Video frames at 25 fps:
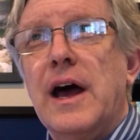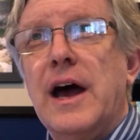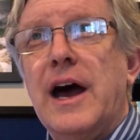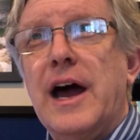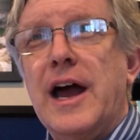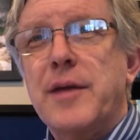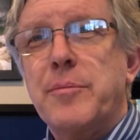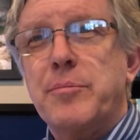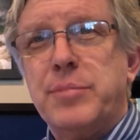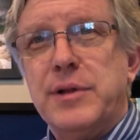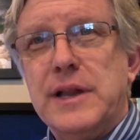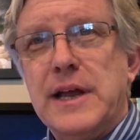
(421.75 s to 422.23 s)

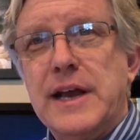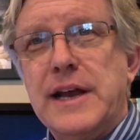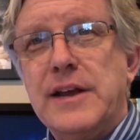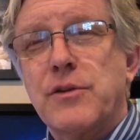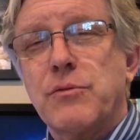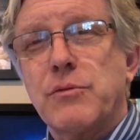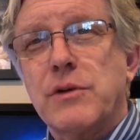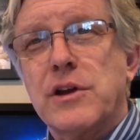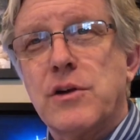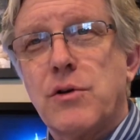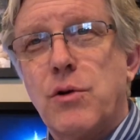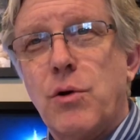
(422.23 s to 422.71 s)
I played a
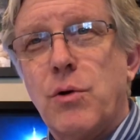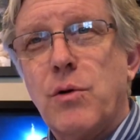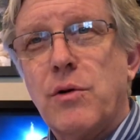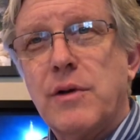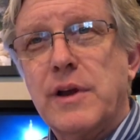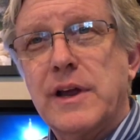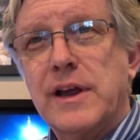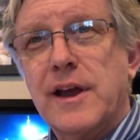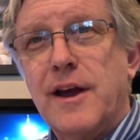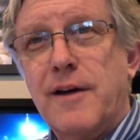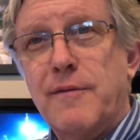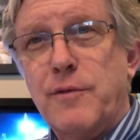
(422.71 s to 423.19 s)

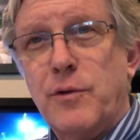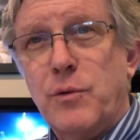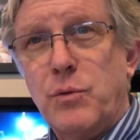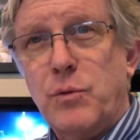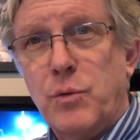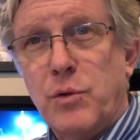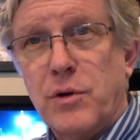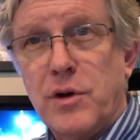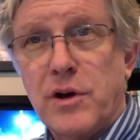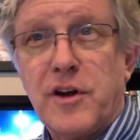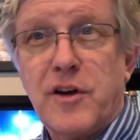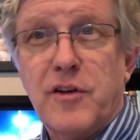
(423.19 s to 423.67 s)
recording of a
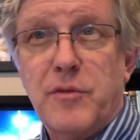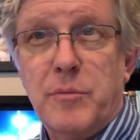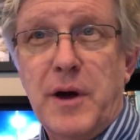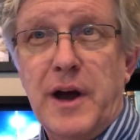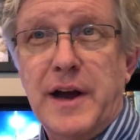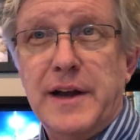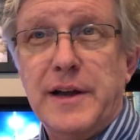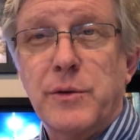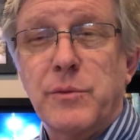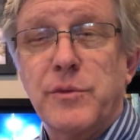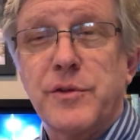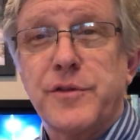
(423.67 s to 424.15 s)
work of
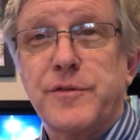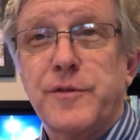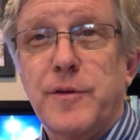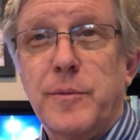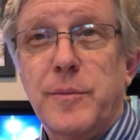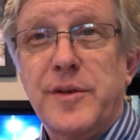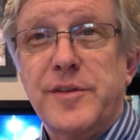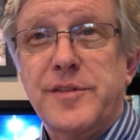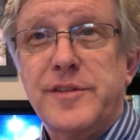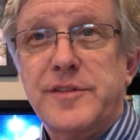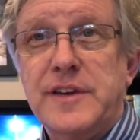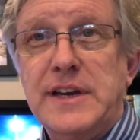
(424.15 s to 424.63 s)
mine. It was
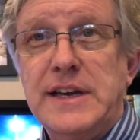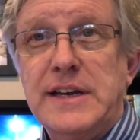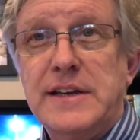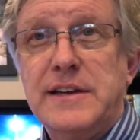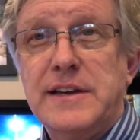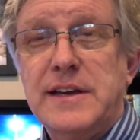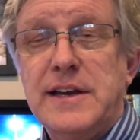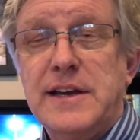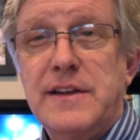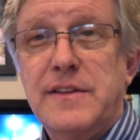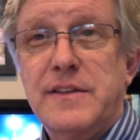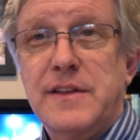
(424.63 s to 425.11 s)
from a
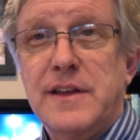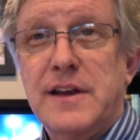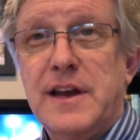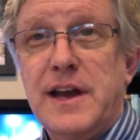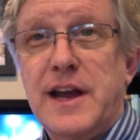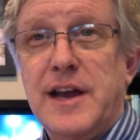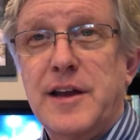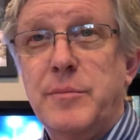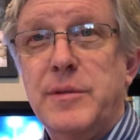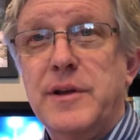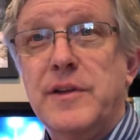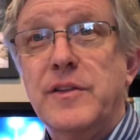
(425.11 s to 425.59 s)
CD that I
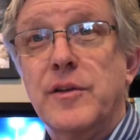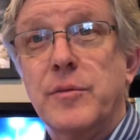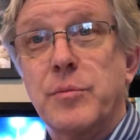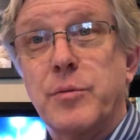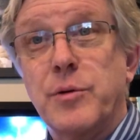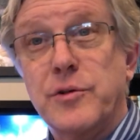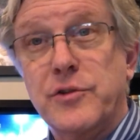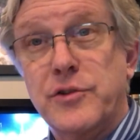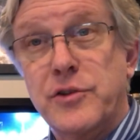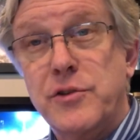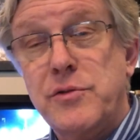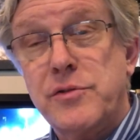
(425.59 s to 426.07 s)
had been the
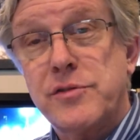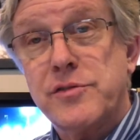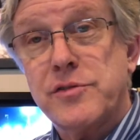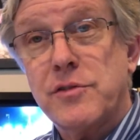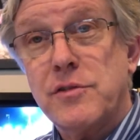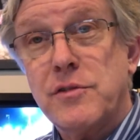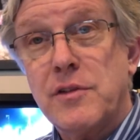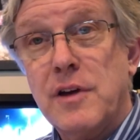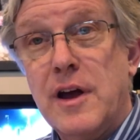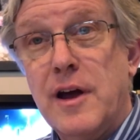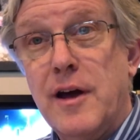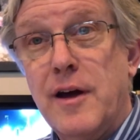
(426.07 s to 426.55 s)

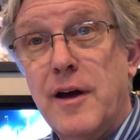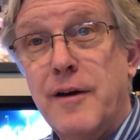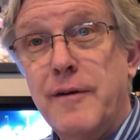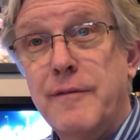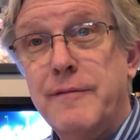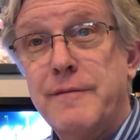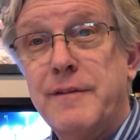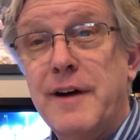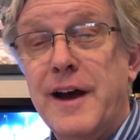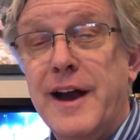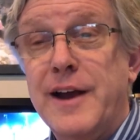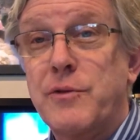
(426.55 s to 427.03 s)
producer
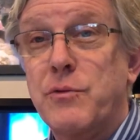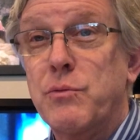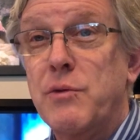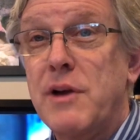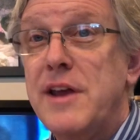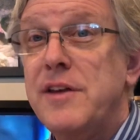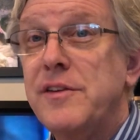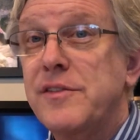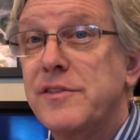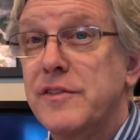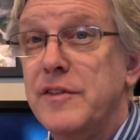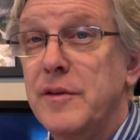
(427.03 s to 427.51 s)
of. I'd
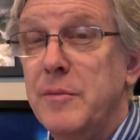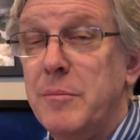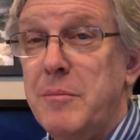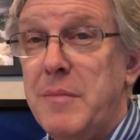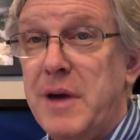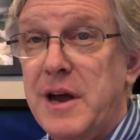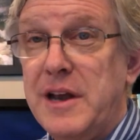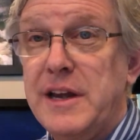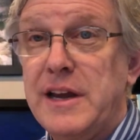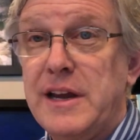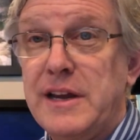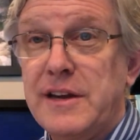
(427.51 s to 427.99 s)
raised the
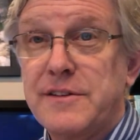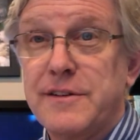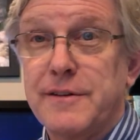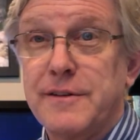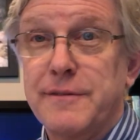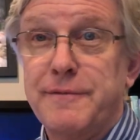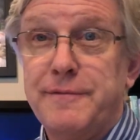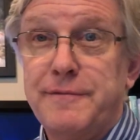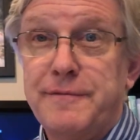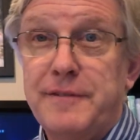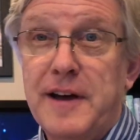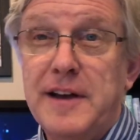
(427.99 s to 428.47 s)
money to
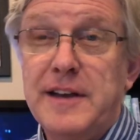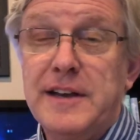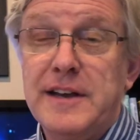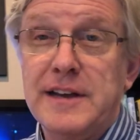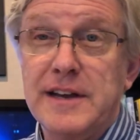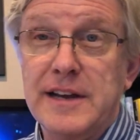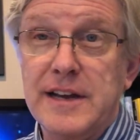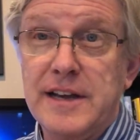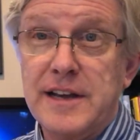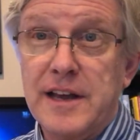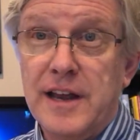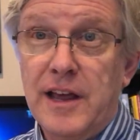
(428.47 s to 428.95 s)
fund
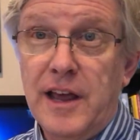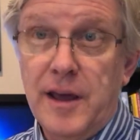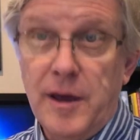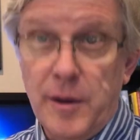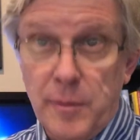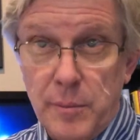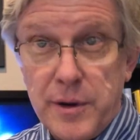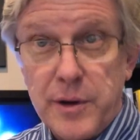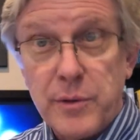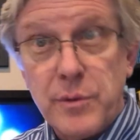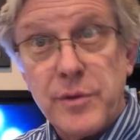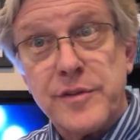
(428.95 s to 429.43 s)
it,
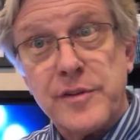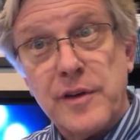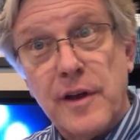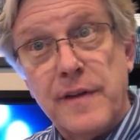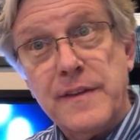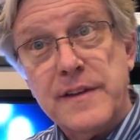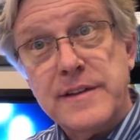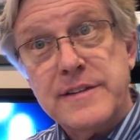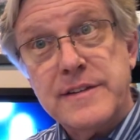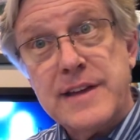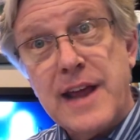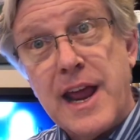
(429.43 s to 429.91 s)
but it was on
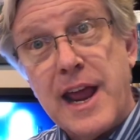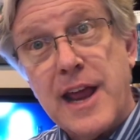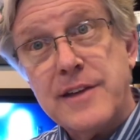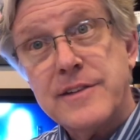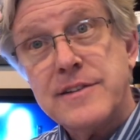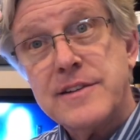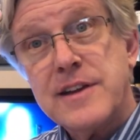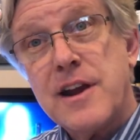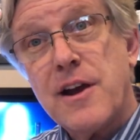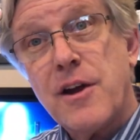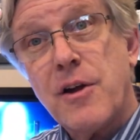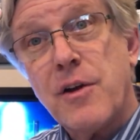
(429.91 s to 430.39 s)
the
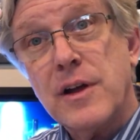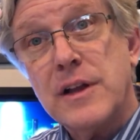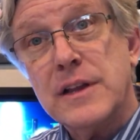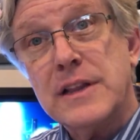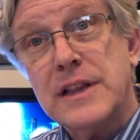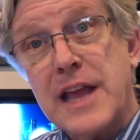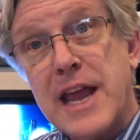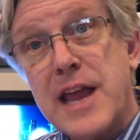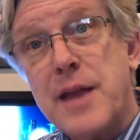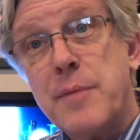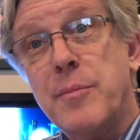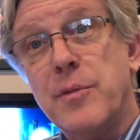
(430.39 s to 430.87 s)
Tantera
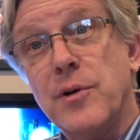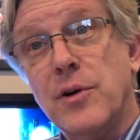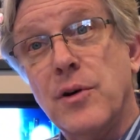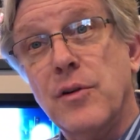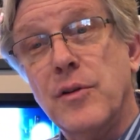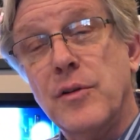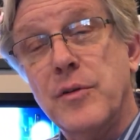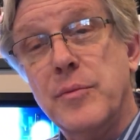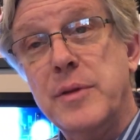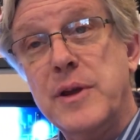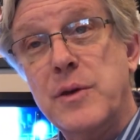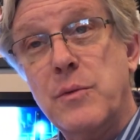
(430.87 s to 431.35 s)

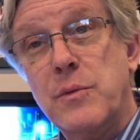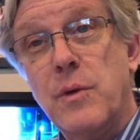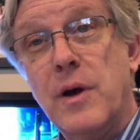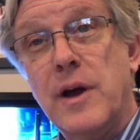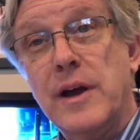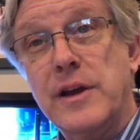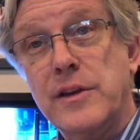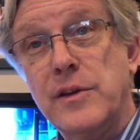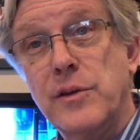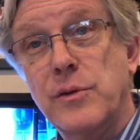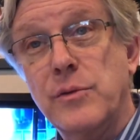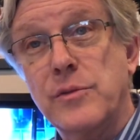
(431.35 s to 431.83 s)
label,
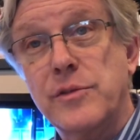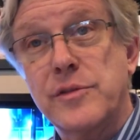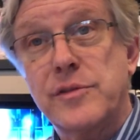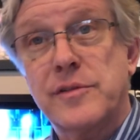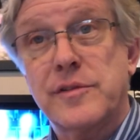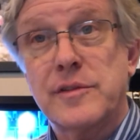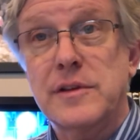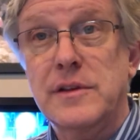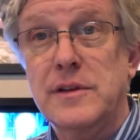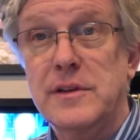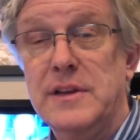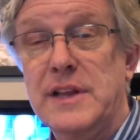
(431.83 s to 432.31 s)

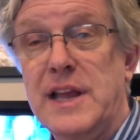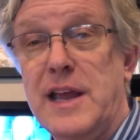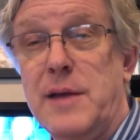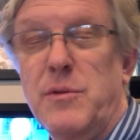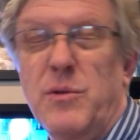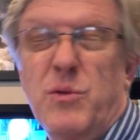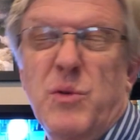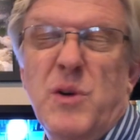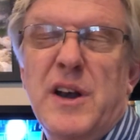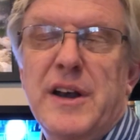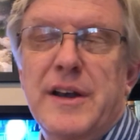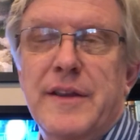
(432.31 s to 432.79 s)
BYU's
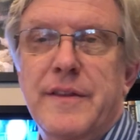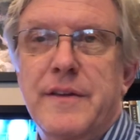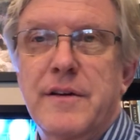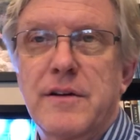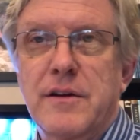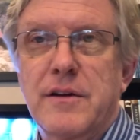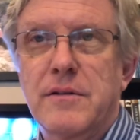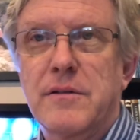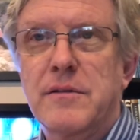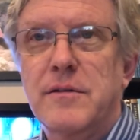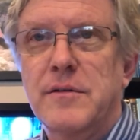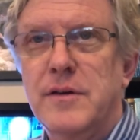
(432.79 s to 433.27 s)
label, one of
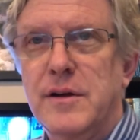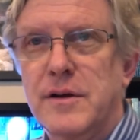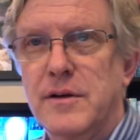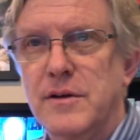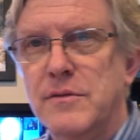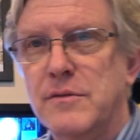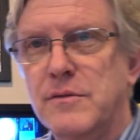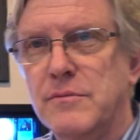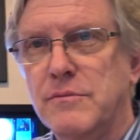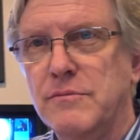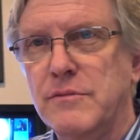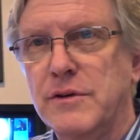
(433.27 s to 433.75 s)
their
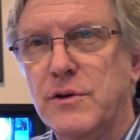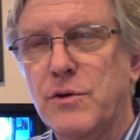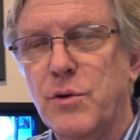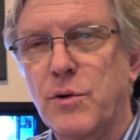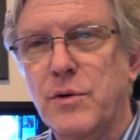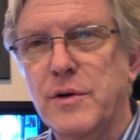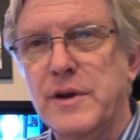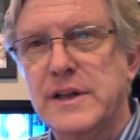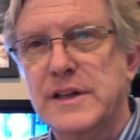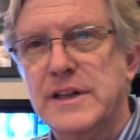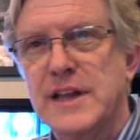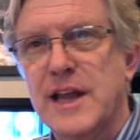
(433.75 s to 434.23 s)

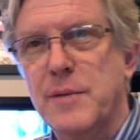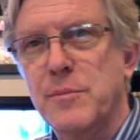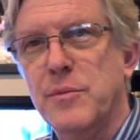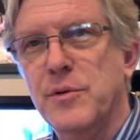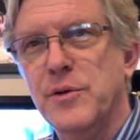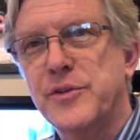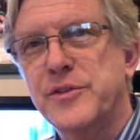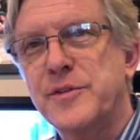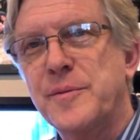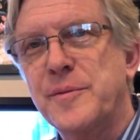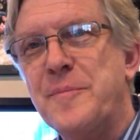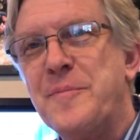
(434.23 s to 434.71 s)
recording
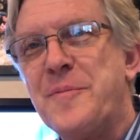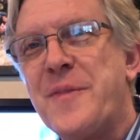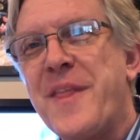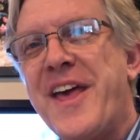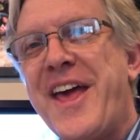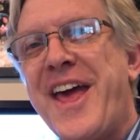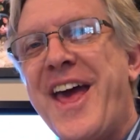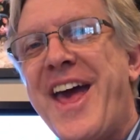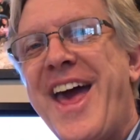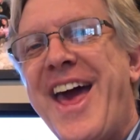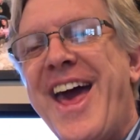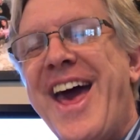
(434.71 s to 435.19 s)
labels.
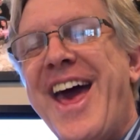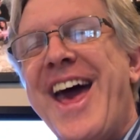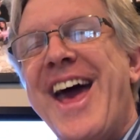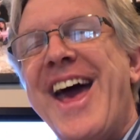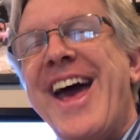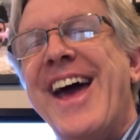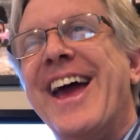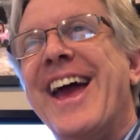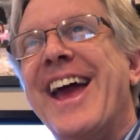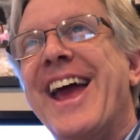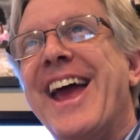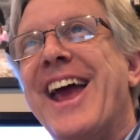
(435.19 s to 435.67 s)

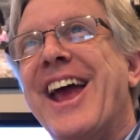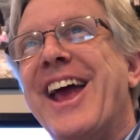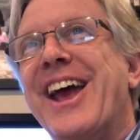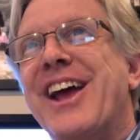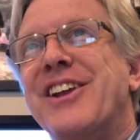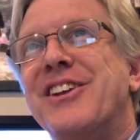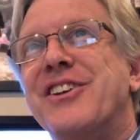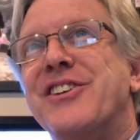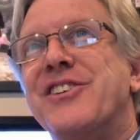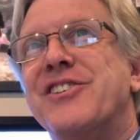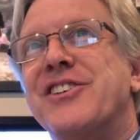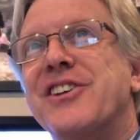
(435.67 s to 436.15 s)

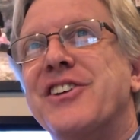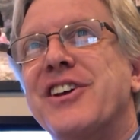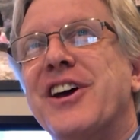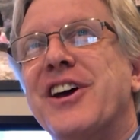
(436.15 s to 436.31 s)
And